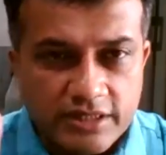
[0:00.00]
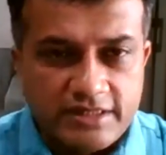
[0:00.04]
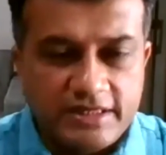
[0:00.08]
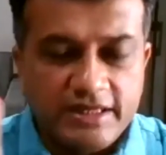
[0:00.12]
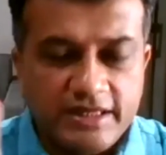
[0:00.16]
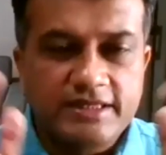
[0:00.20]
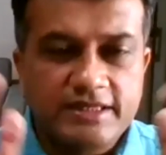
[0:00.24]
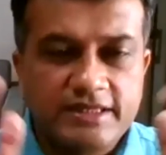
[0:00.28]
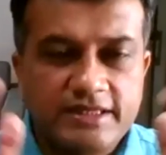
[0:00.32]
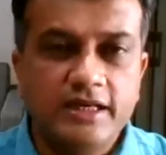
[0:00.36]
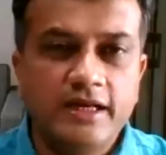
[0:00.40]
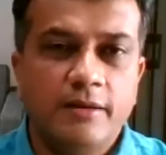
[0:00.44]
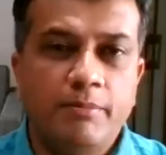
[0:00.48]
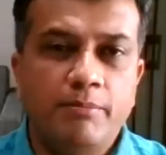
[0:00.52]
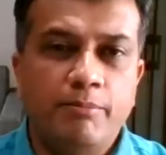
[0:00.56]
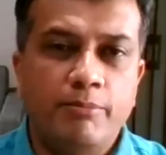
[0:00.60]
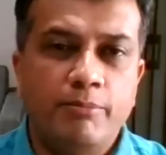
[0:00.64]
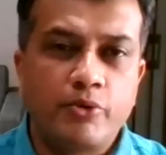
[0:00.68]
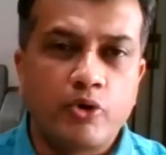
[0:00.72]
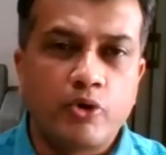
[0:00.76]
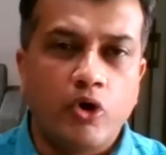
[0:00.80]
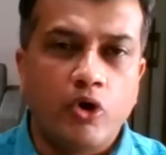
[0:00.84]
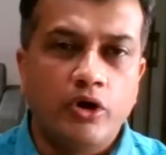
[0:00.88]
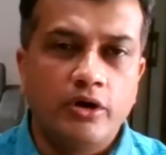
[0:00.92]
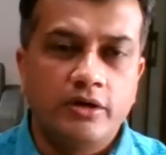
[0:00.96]
is a
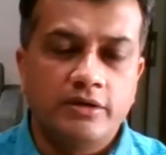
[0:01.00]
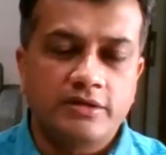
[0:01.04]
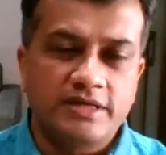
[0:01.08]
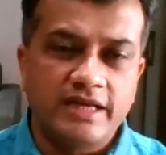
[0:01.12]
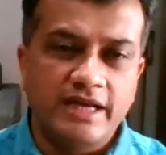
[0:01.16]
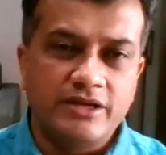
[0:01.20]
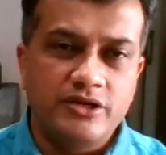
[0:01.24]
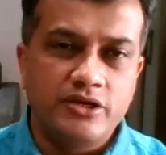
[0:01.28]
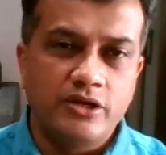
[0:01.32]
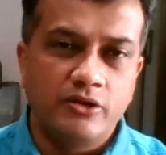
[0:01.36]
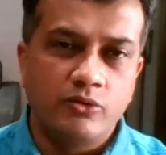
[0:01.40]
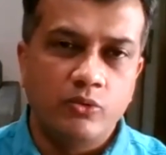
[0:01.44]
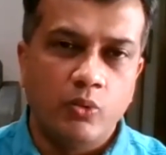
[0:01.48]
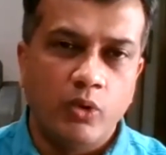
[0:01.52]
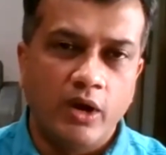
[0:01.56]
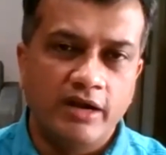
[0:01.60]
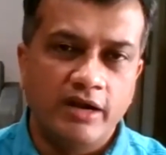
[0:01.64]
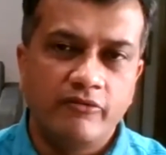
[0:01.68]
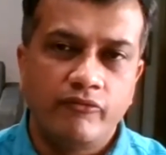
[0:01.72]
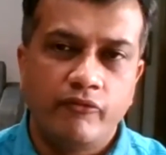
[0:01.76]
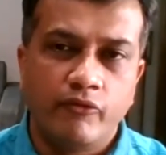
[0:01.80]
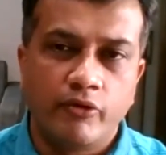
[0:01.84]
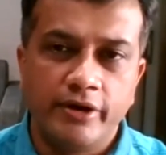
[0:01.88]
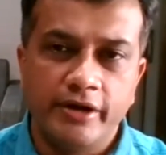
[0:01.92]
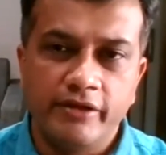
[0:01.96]
broad section
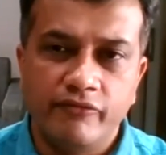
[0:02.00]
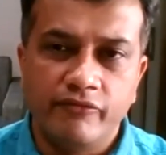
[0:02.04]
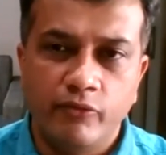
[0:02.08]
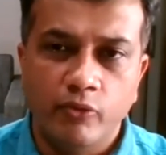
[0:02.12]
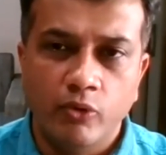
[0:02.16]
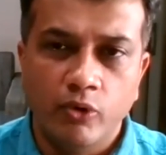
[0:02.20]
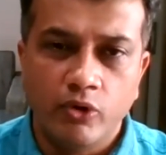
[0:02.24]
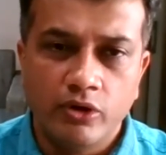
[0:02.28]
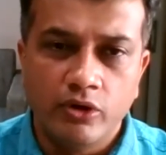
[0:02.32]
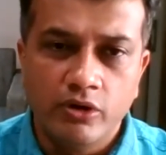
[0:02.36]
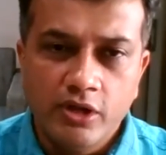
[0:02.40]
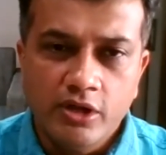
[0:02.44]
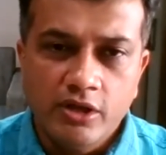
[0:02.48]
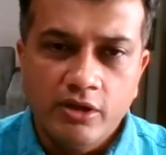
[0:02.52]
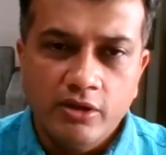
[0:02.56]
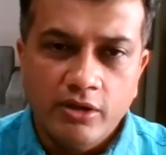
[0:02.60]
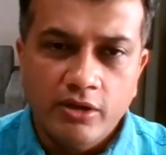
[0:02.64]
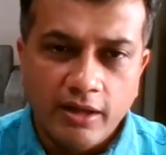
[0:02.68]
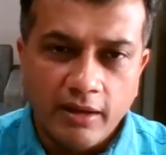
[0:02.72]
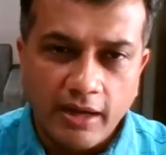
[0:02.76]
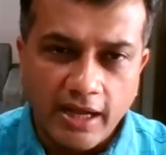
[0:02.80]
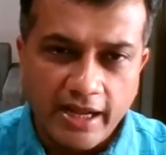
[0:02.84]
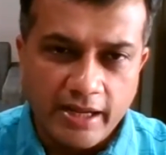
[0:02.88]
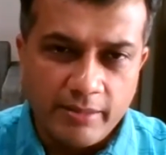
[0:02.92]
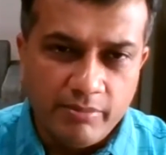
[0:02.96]
144.
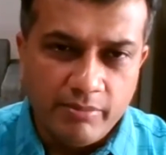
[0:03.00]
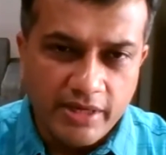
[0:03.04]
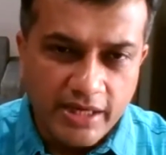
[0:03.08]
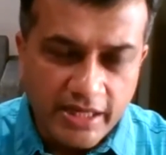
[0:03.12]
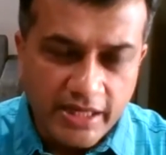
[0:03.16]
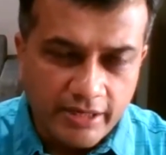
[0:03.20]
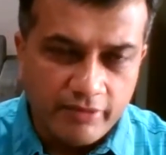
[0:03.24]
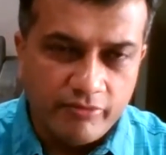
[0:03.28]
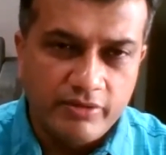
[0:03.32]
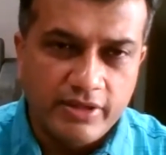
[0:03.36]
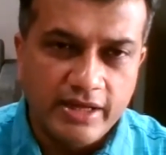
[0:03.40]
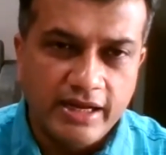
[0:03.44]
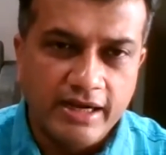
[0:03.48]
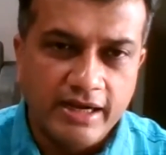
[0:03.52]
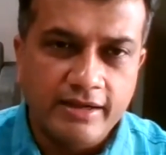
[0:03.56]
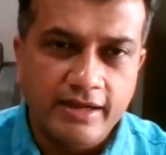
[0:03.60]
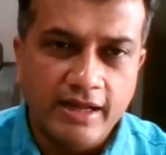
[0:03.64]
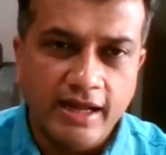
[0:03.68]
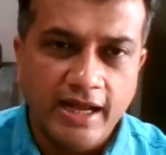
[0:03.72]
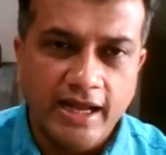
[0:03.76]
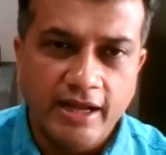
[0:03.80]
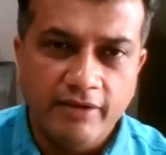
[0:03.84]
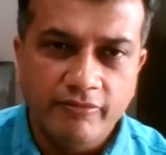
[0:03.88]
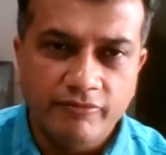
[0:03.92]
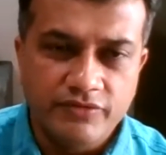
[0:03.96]
I believe that
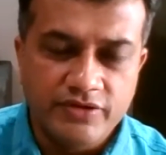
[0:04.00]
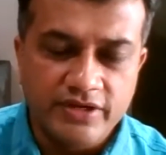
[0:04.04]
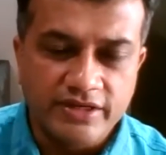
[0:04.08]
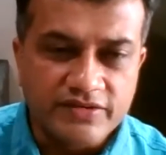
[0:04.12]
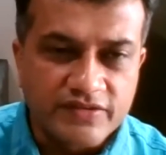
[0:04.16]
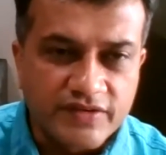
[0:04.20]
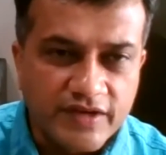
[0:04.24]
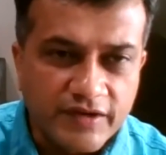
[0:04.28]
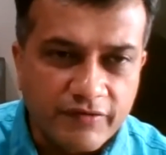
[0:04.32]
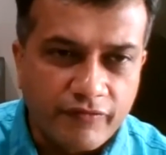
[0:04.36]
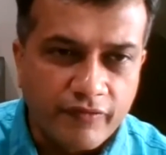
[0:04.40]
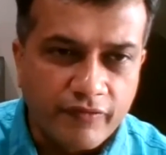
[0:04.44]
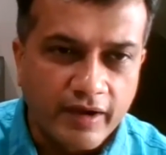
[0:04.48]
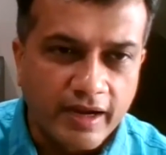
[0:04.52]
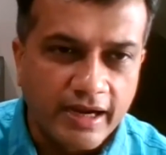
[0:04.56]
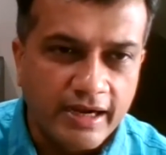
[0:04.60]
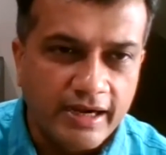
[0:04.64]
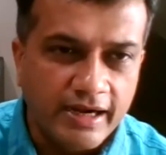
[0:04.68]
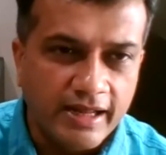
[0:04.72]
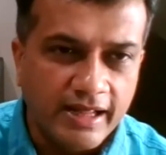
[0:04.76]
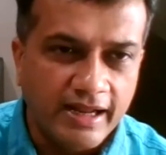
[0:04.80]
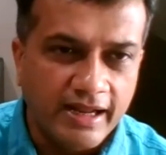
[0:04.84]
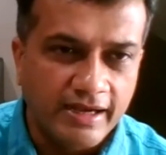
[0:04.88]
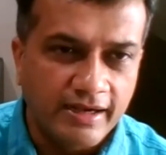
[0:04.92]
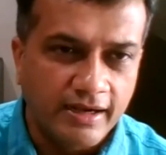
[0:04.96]
I have justified,
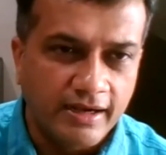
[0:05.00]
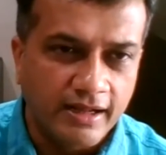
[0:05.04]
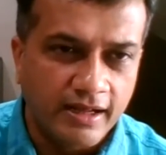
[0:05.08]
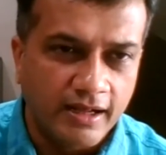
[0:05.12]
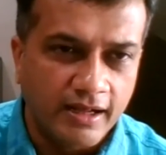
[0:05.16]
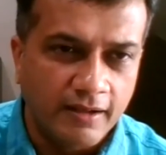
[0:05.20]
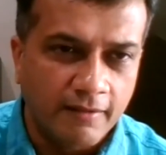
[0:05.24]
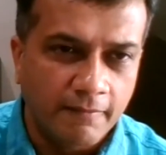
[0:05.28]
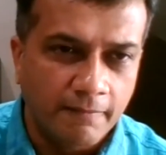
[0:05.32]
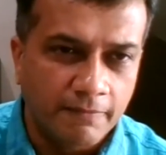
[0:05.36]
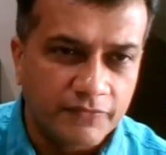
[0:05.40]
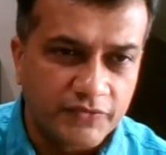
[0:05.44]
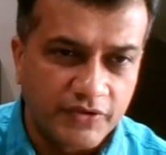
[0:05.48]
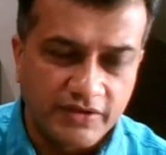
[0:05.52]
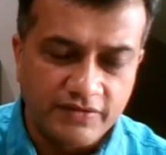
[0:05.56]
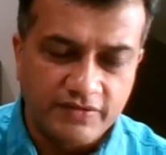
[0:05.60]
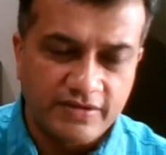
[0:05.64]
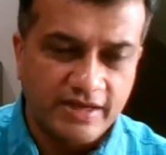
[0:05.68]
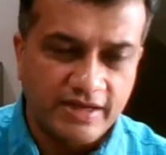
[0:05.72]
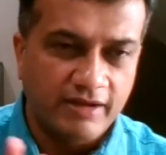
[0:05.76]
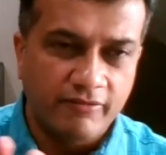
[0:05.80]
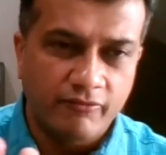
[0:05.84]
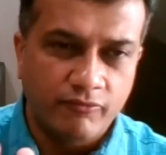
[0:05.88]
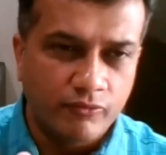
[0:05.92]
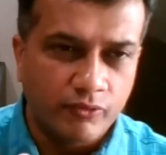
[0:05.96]
and since
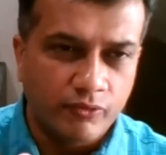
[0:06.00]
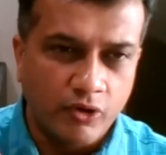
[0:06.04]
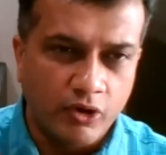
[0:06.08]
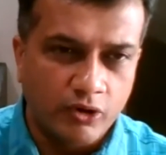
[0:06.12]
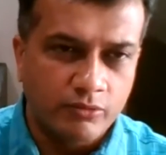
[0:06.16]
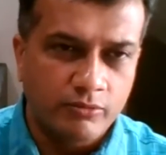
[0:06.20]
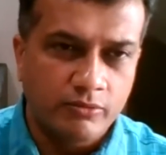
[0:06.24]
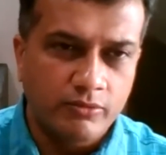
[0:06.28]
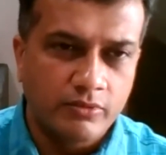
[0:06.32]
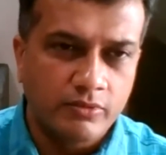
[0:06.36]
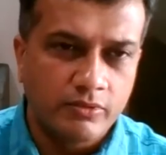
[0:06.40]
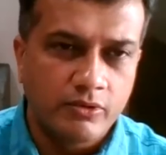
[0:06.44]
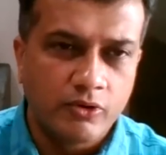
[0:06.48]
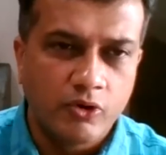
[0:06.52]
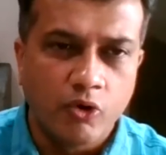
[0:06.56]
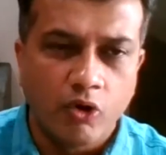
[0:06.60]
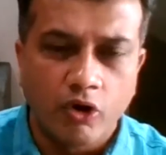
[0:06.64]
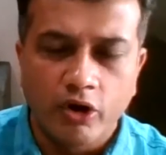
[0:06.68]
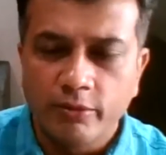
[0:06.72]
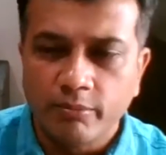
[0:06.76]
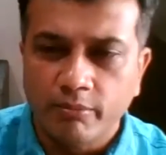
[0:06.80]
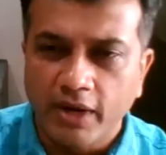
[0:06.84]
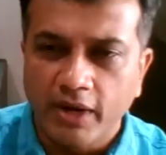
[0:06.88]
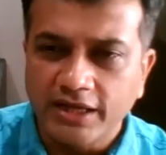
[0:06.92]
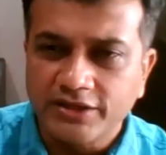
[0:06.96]
I have not
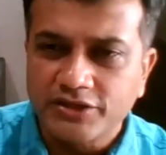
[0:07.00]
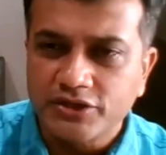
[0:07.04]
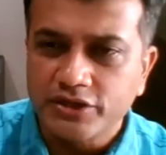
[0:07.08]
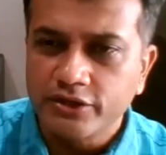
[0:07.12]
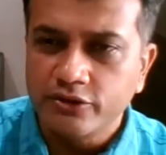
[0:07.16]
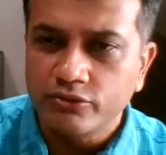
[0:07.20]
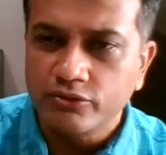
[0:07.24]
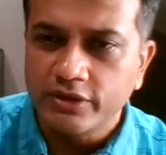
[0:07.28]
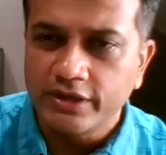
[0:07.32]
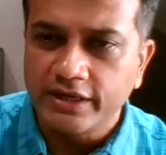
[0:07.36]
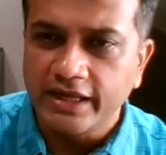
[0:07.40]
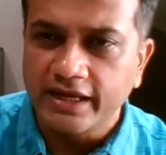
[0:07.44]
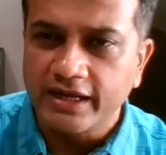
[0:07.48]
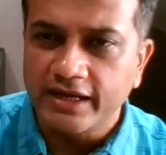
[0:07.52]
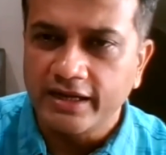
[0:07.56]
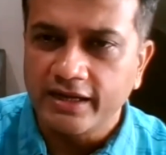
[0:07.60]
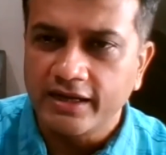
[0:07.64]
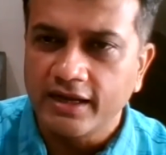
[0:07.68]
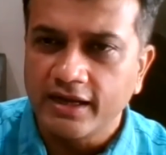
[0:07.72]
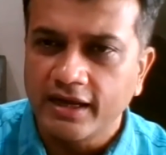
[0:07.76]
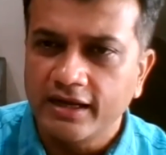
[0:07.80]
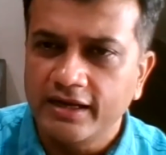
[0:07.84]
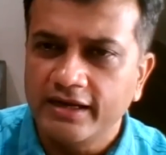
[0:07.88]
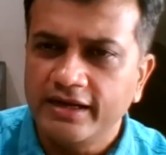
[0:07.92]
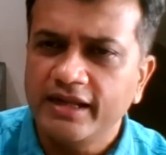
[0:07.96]
gone much into the
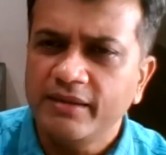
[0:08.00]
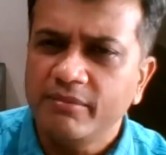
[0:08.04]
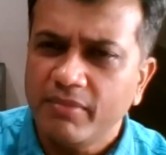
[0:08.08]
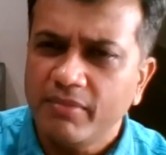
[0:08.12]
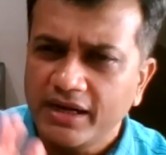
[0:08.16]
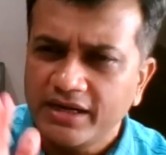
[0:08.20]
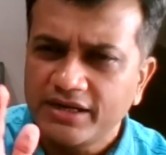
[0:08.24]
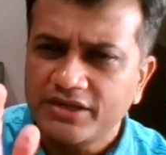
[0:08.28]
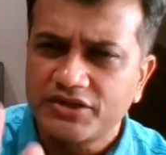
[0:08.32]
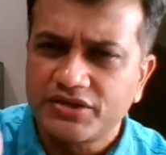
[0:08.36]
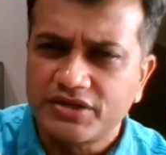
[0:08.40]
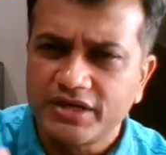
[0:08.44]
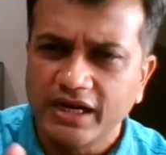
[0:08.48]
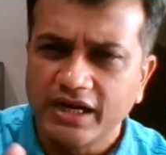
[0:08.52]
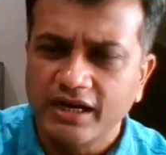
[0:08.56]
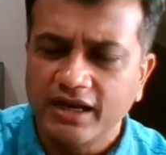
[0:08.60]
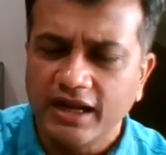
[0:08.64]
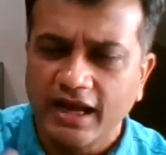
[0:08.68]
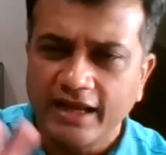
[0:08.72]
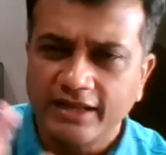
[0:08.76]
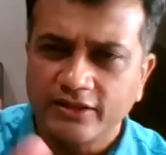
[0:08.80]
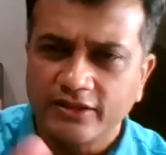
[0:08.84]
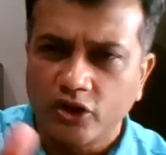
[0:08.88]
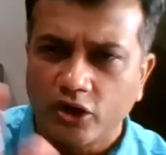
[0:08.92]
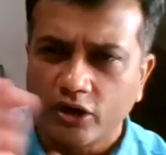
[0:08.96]
technicality, but still
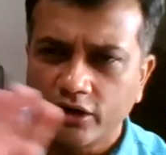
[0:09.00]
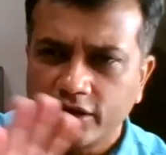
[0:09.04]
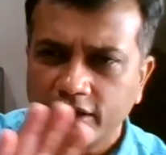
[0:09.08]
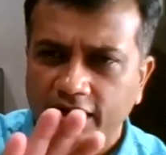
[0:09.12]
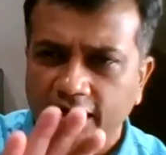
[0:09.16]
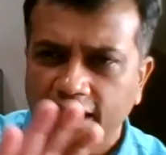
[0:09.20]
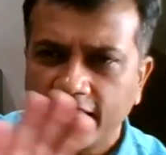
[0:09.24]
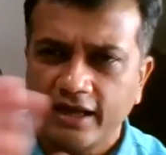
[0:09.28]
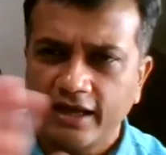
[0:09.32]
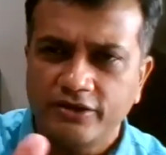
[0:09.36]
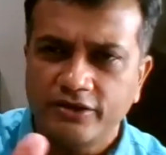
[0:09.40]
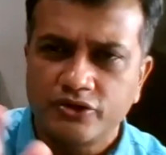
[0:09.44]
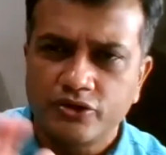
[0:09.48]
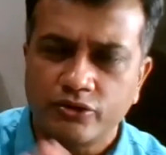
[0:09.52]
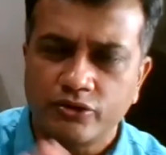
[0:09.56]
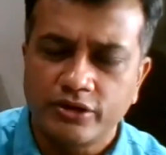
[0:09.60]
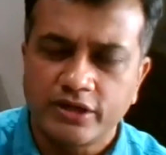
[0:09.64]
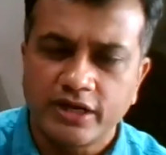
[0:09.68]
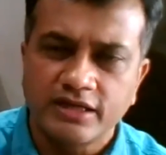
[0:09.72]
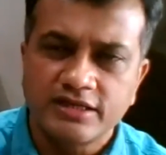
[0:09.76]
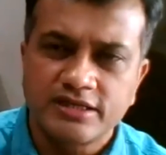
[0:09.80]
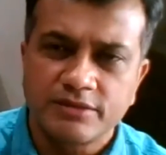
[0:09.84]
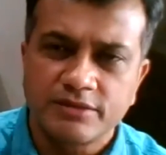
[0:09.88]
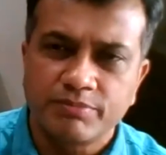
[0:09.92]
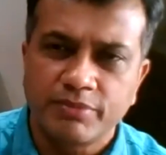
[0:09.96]
I thought that I should
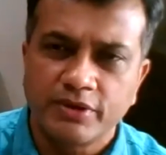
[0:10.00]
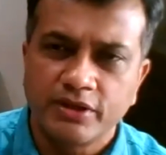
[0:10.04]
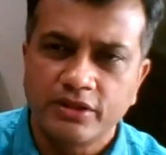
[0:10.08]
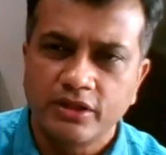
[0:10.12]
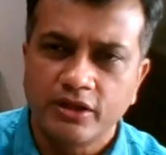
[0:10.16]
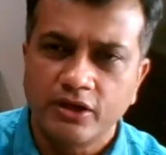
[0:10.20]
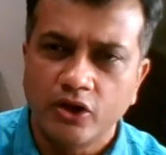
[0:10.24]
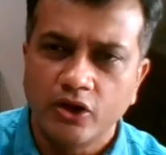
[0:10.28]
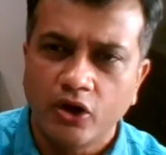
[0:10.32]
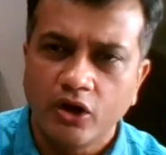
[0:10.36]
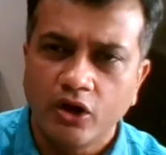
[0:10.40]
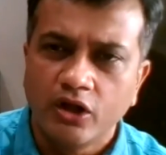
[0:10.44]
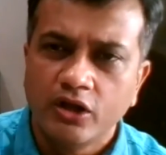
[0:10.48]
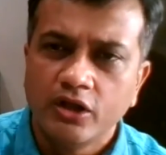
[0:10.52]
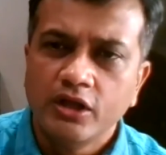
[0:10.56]
touch upon the law.